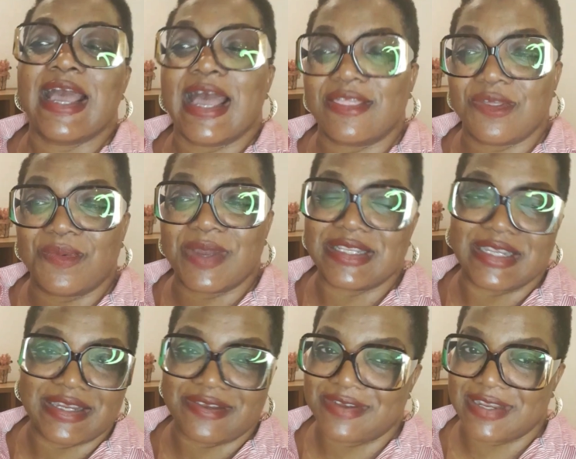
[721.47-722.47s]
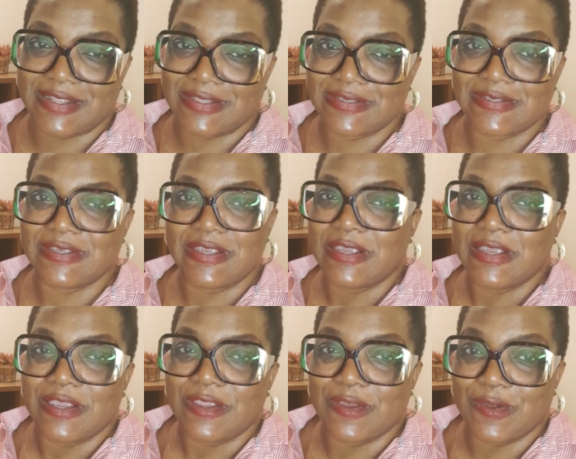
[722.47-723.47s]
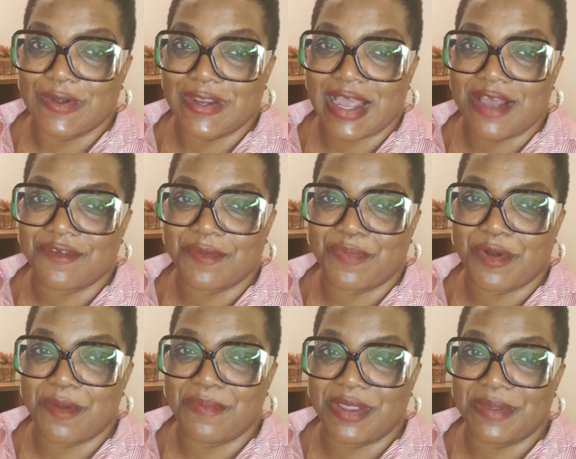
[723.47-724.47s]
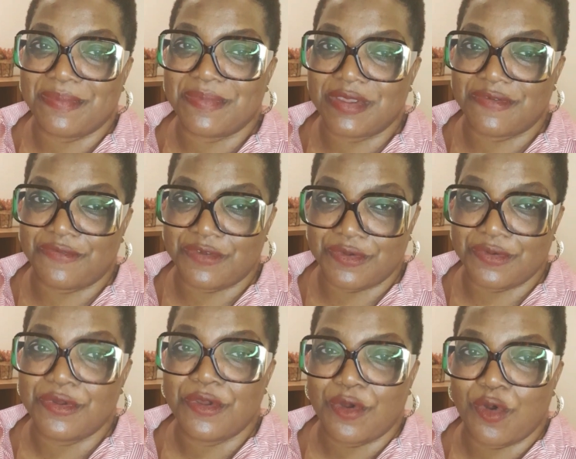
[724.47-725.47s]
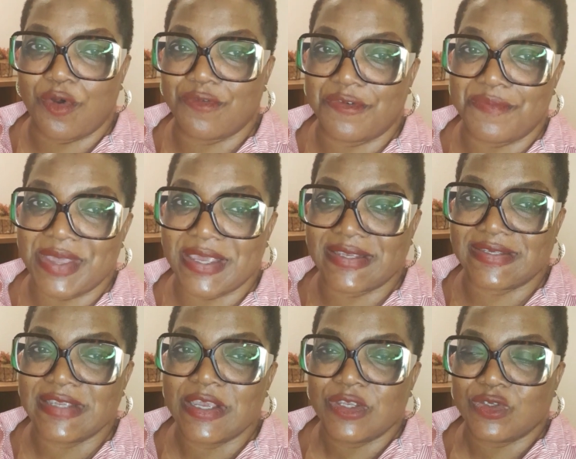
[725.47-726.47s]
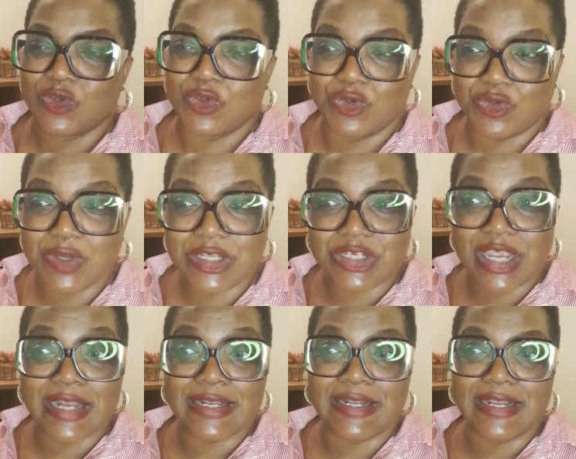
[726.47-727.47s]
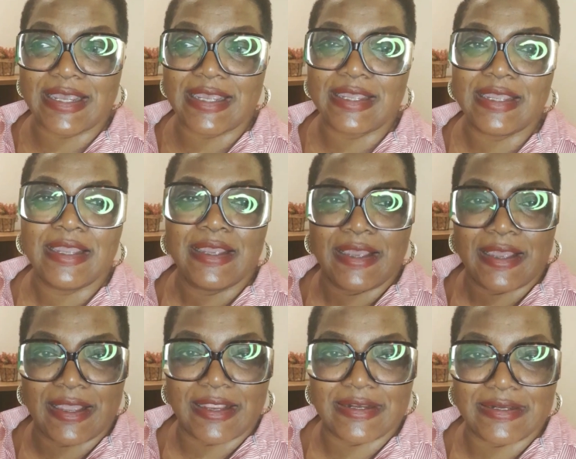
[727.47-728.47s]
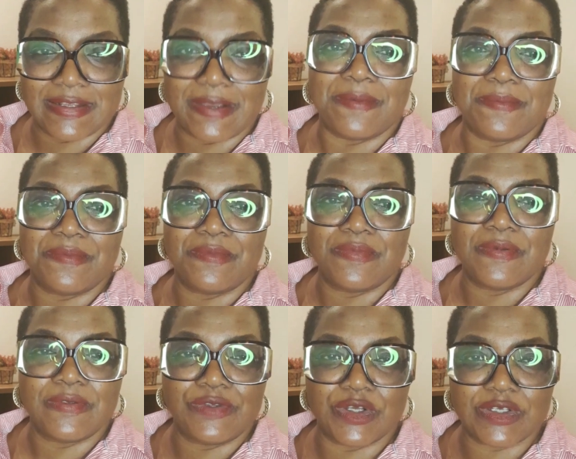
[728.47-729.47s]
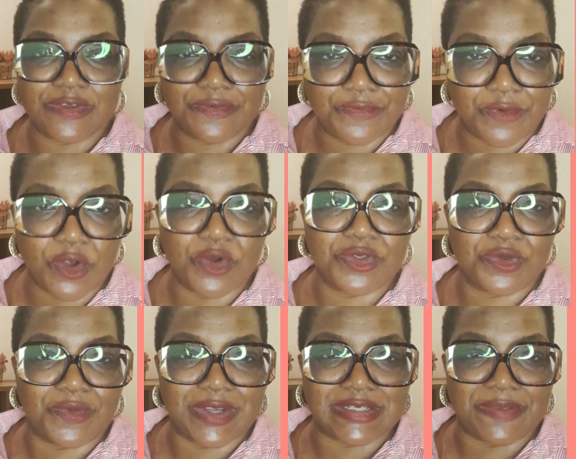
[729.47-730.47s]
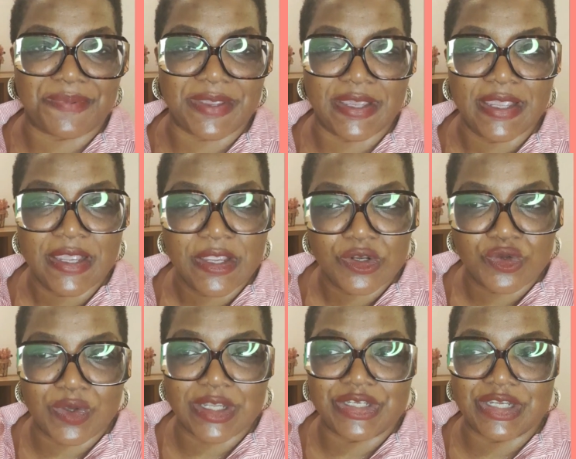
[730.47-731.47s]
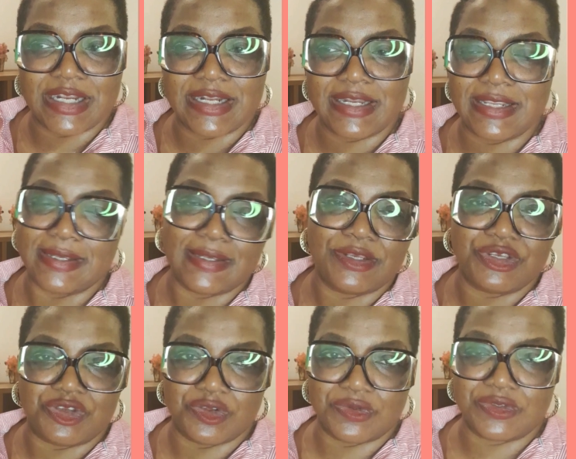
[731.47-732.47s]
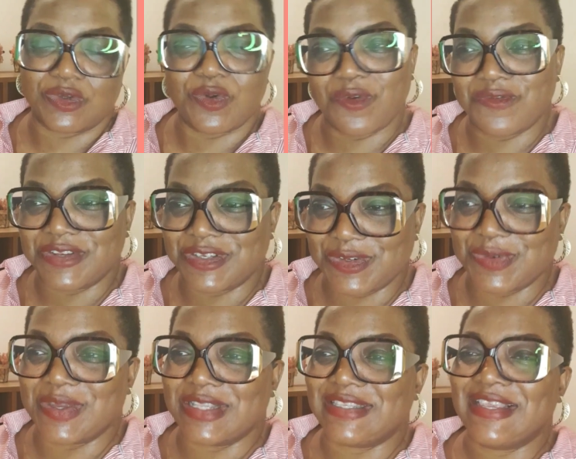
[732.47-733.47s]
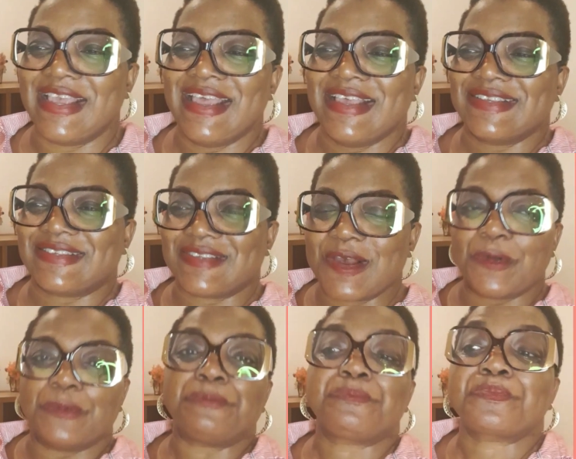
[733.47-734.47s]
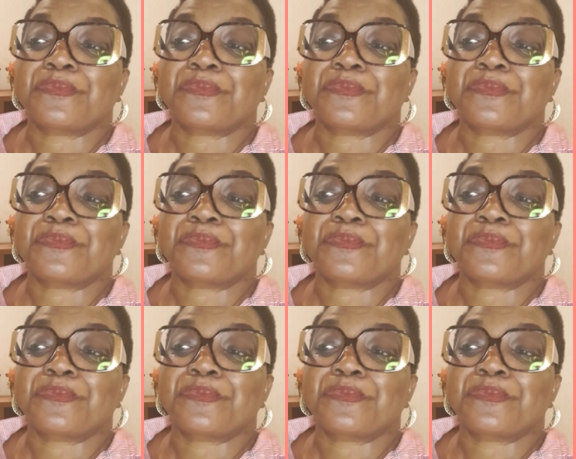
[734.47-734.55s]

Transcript: and the wet ingredients, you're going to have a problem if you overmix. So you do it gently and just follow the recipe. Do it gently, don't overdo it. So